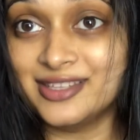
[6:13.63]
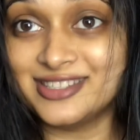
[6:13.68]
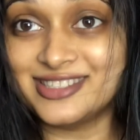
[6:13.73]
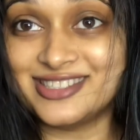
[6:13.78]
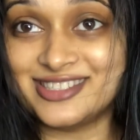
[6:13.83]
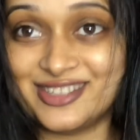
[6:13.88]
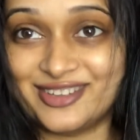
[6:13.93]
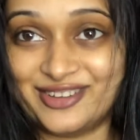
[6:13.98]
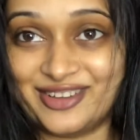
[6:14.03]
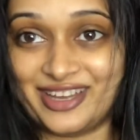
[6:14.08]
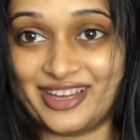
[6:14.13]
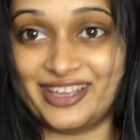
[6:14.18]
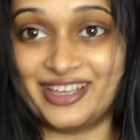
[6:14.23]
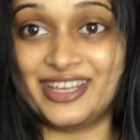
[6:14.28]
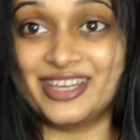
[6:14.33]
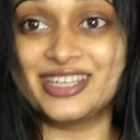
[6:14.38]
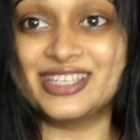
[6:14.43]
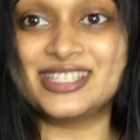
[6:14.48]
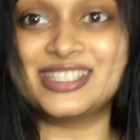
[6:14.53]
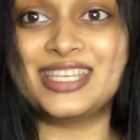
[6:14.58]
So yeah, you're
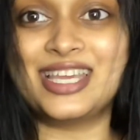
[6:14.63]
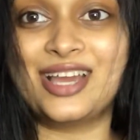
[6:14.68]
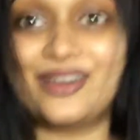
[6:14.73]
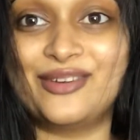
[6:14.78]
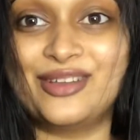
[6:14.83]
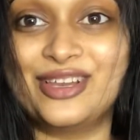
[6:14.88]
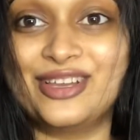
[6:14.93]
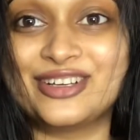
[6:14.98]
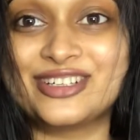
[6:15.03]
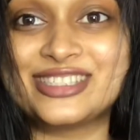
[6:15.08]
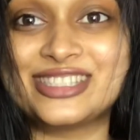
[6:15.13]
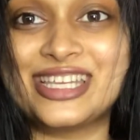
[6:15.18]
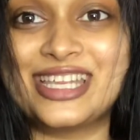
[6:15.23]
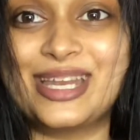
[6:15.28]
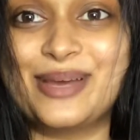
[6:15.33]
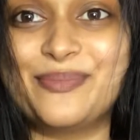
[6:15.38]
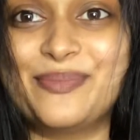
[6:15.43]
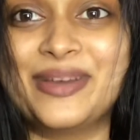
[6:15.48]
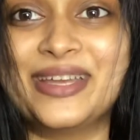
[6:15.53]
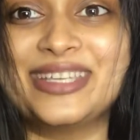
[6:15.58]
gonna see how it looks in a
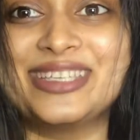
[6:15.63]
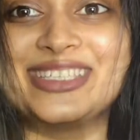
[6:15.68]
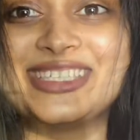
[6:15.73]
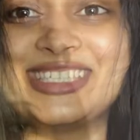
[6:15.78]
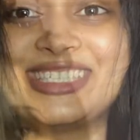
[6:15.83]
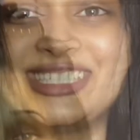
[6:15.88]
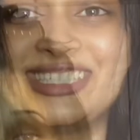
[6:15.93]
bit. This